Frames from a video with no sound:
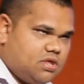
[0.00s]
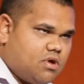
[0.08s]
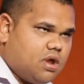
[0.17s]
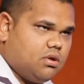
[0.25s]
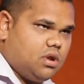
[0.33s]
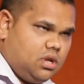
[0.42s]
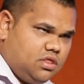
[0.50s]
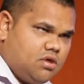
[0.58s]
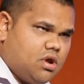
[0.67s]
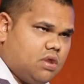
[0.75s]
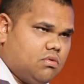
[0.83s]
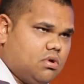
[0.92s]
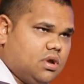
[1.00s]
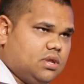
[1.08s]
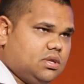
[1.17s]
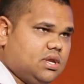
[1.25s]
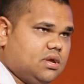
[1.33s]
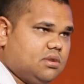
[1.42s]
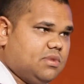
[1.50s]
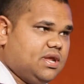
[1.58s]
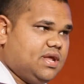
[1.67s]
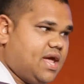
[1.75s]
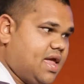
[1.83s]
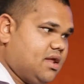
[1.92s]
their own in their own right. You know what I
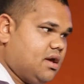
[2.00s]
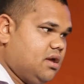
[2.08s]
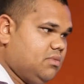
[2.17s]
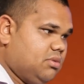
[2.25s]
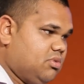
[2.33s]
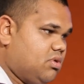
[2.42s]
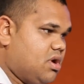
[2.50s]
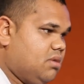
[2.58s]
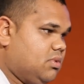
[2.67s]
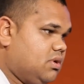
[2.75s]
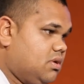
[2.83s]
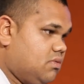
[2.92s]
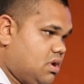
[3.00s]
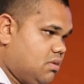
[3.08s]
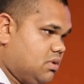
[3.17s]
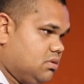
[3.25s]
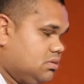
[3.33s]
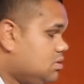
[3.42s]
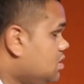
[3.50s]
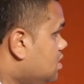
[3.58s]
mean? At home, I'm a role, model.